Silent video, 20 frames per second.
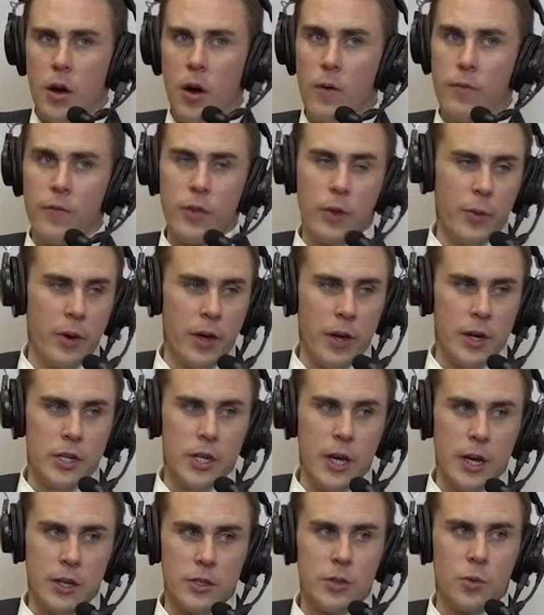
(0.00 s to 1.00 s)
Hopefully we get a
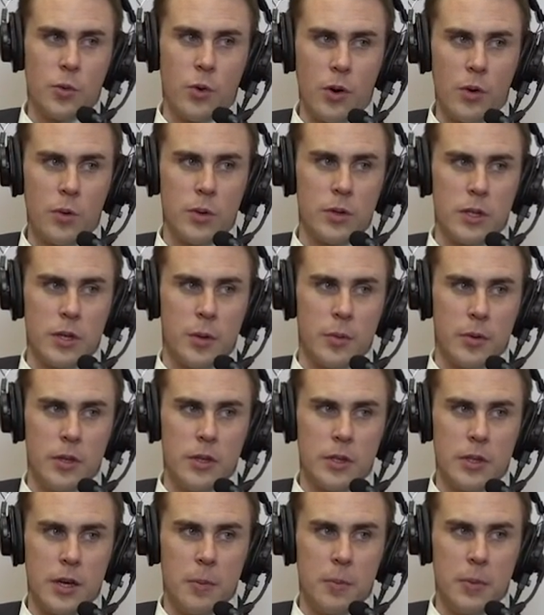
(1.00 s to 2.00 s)
chance to work with some of
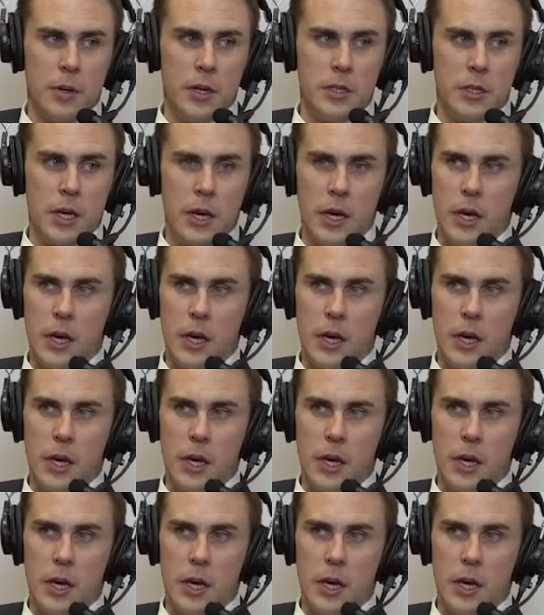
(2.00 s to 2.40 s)
these companies